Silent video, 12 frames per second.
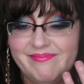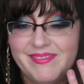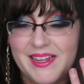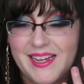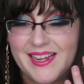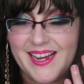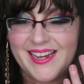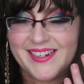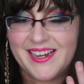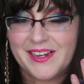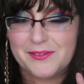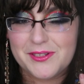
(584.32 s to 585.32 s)

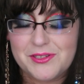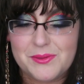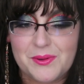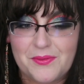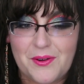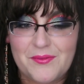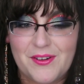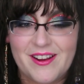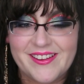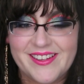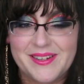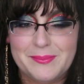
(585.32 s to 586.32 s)
And I was talking to my friend
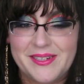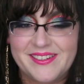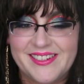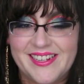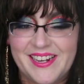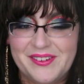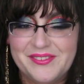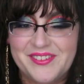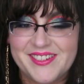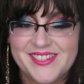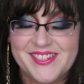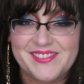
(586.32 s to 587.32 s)
Franca about it
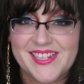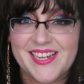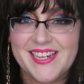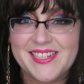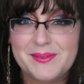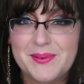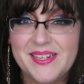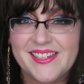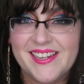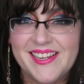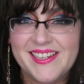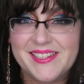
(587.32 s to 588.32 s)
afterwards, and she was like, it's a bit
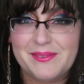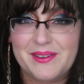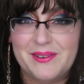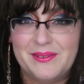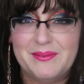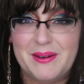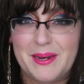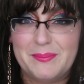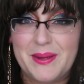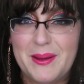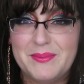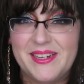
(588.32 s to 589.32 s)
like Sweet Home
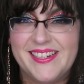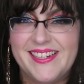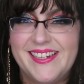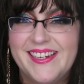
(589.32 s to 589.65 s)
Alabama.